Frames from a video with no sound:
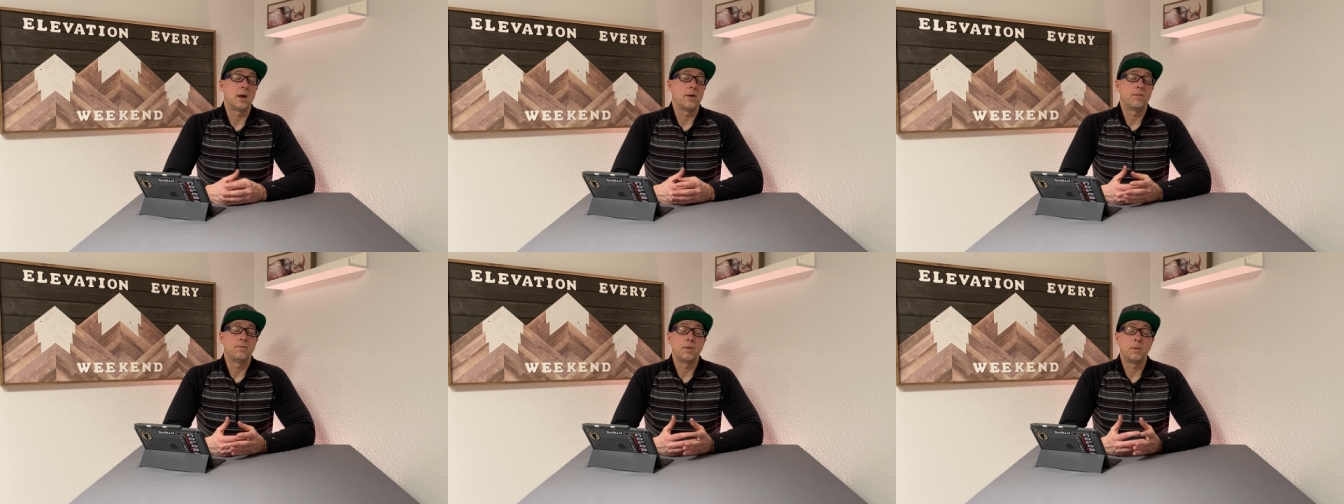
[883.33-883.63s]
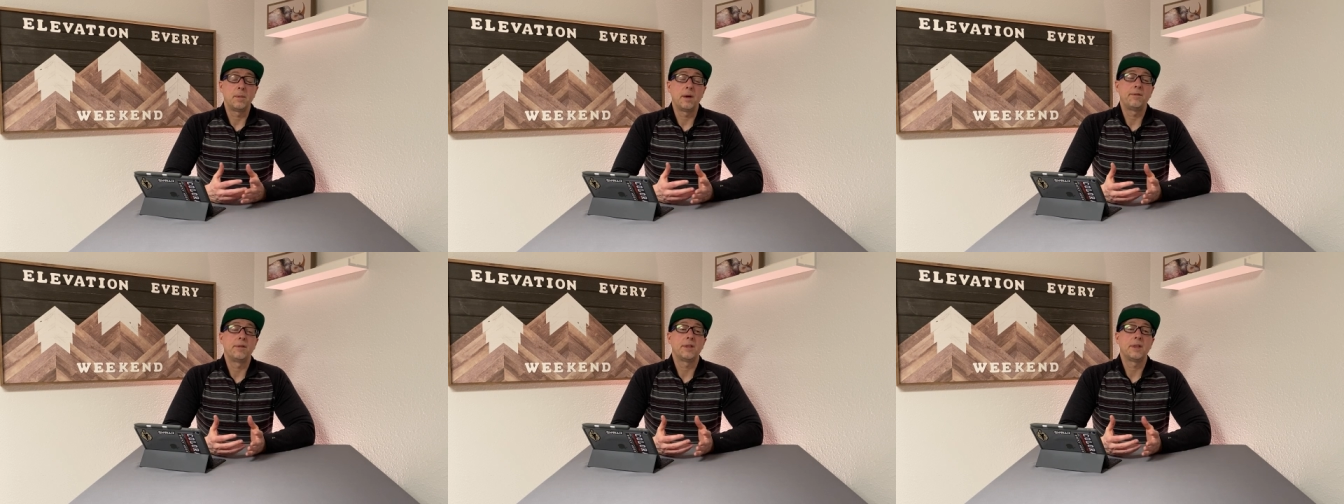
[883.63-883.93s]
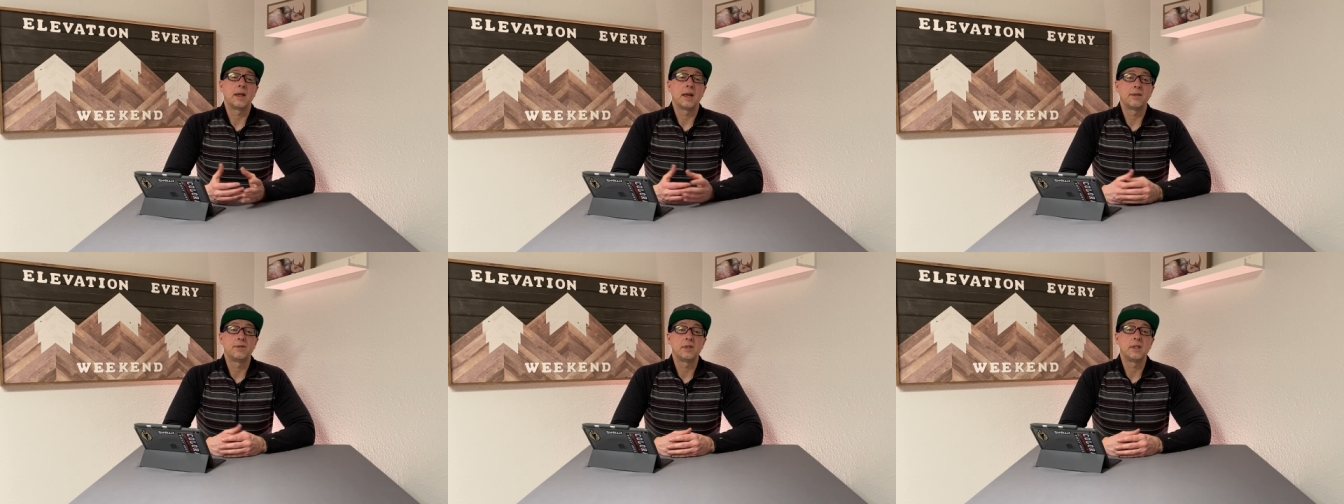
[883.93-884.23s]
From
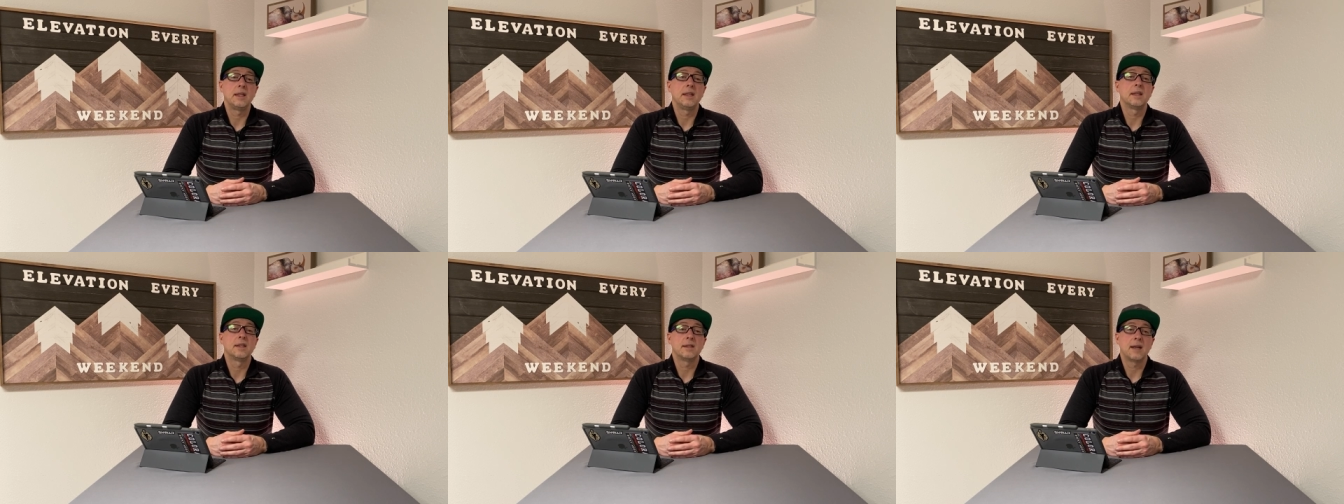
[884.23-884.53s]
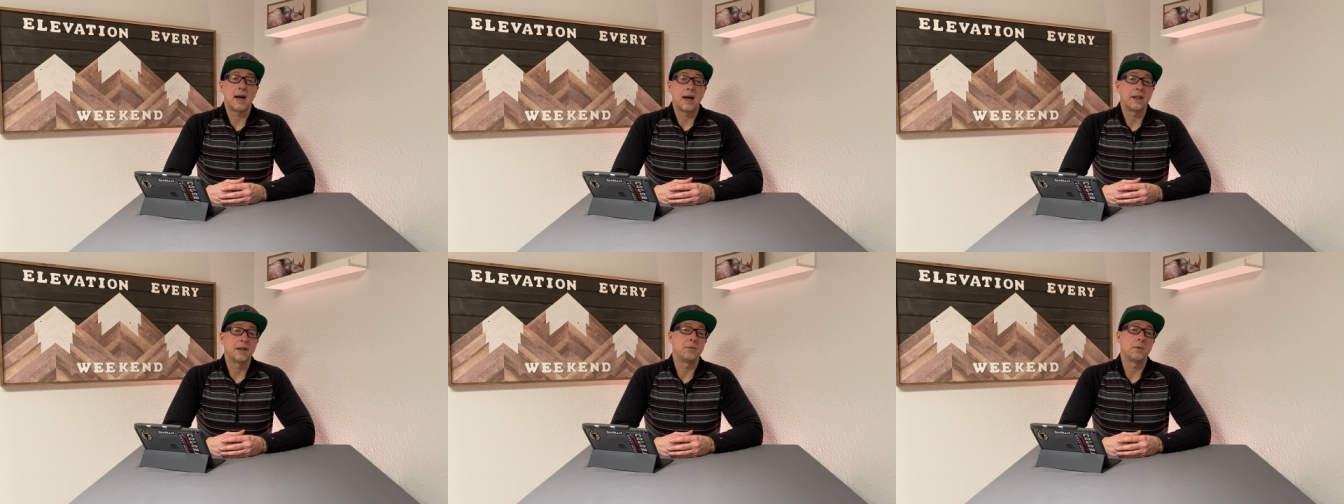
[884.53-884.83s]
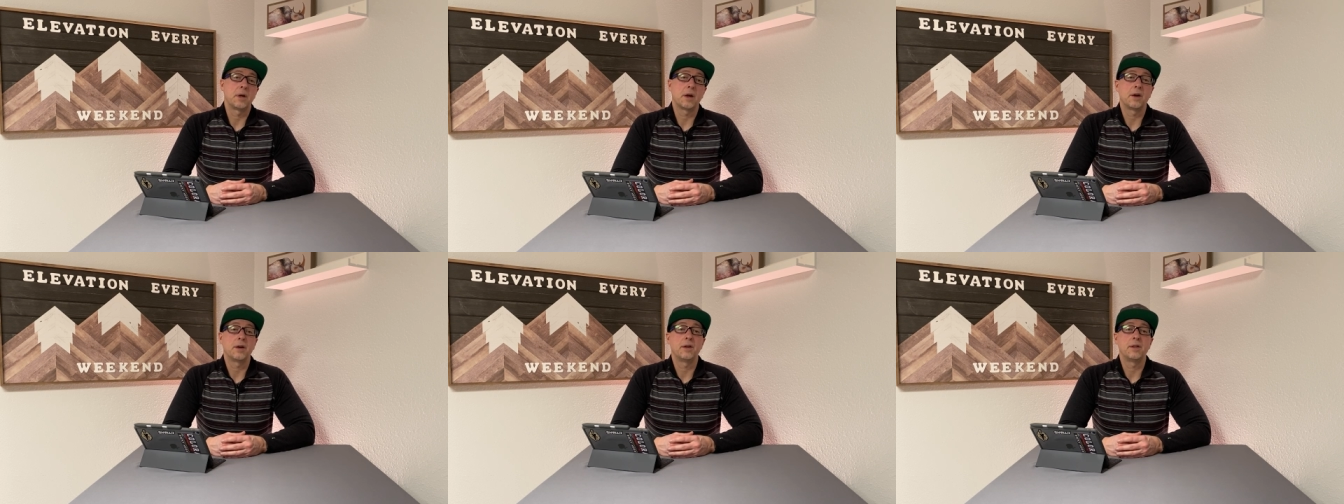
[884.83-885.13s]
everything I've seen, it's highly
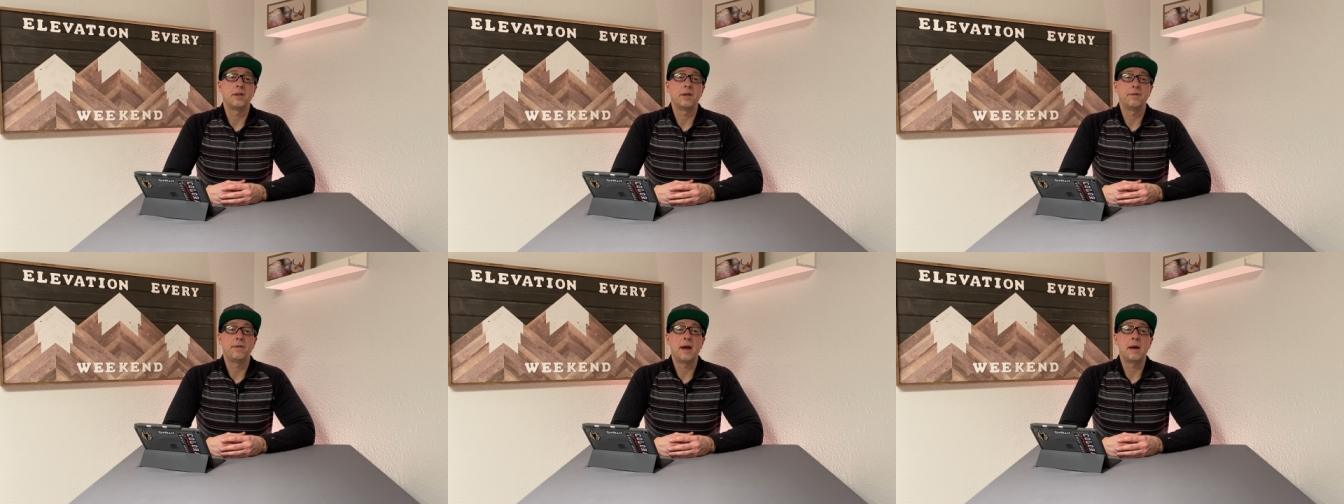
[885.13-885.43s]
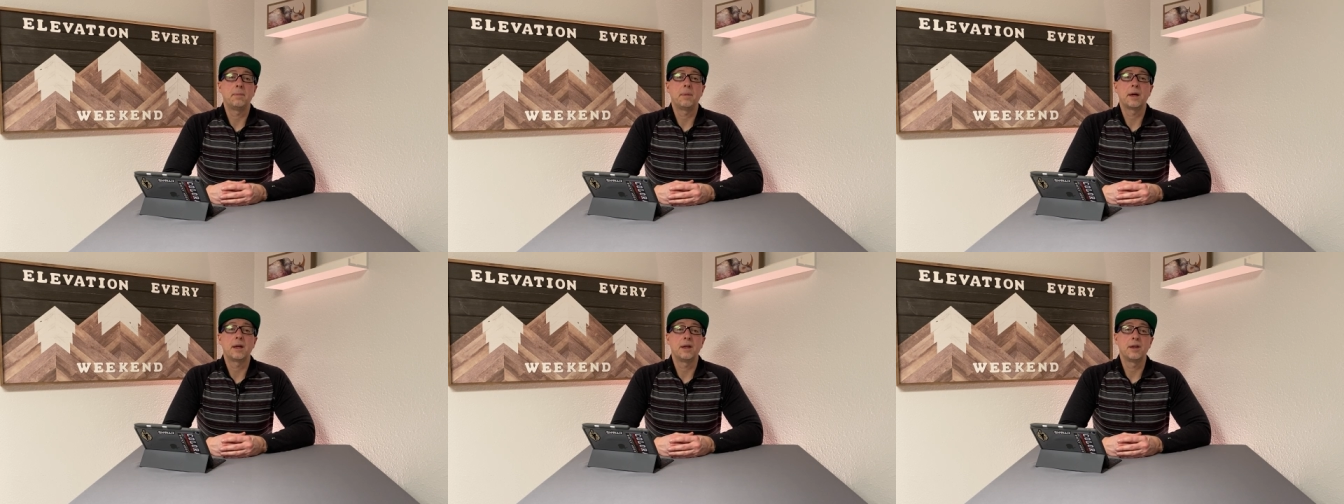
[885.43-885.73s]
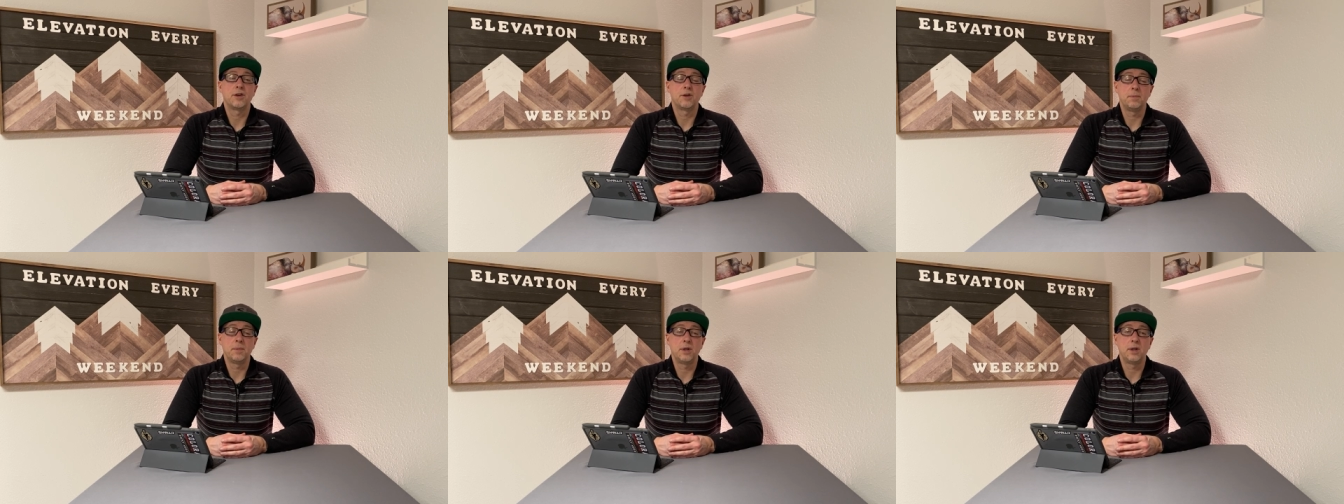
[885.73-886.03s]
regarded in the fat biking
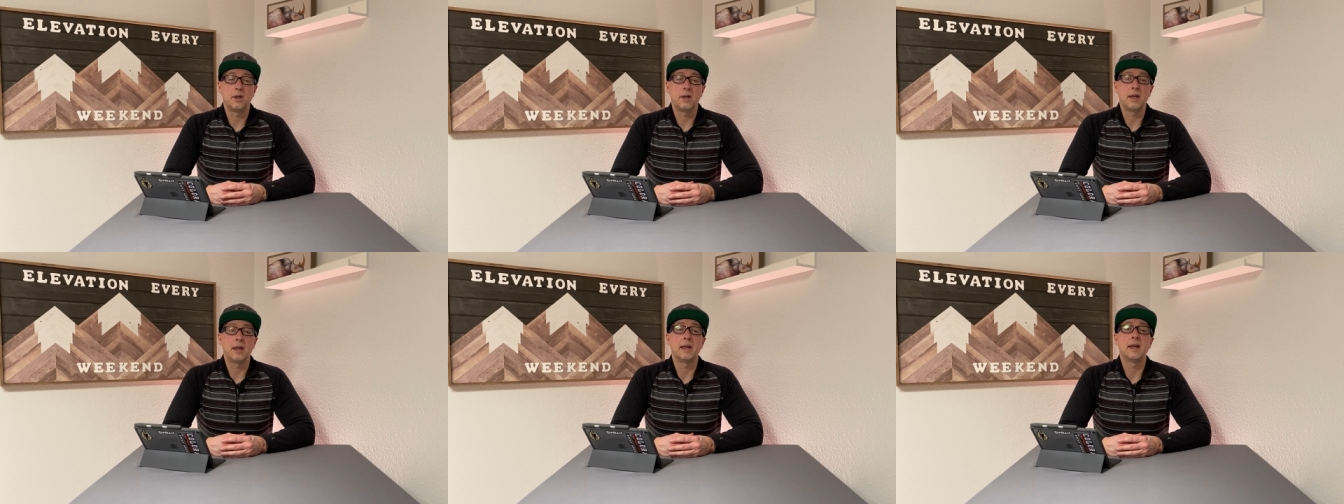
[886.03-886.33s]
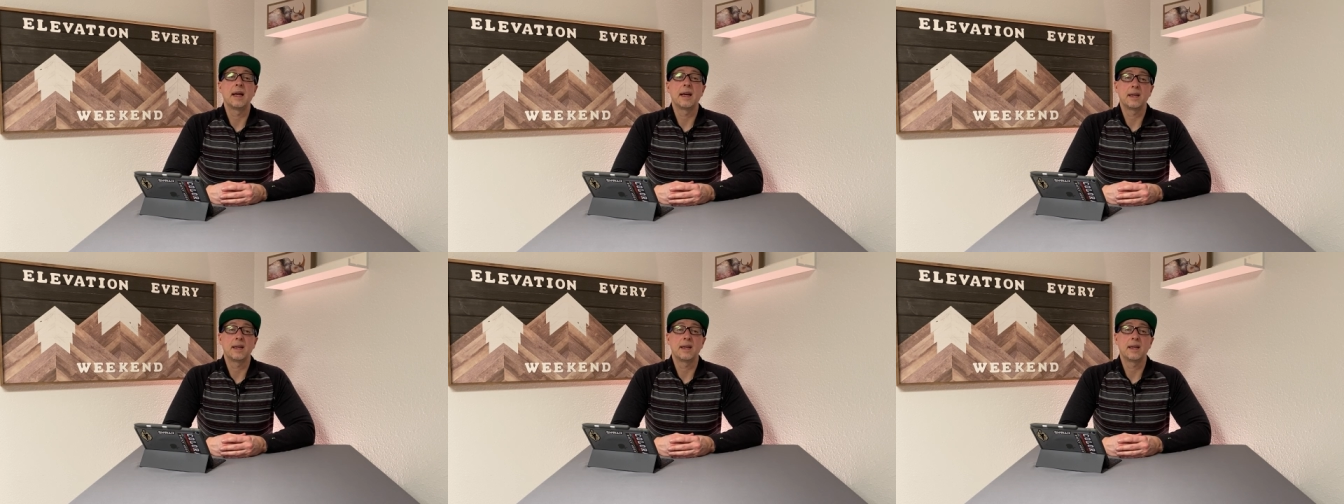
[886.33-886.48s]
community, and I